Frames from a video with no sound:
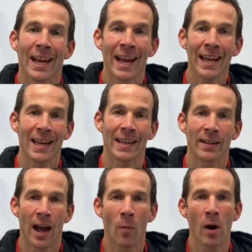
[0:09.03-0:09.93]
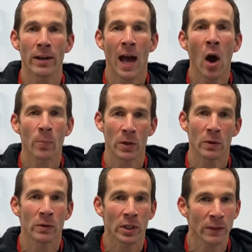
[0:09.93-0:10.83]
And I wanted to help
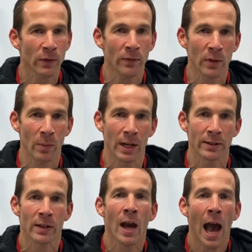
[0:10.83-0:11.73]
you, just for a few minutes,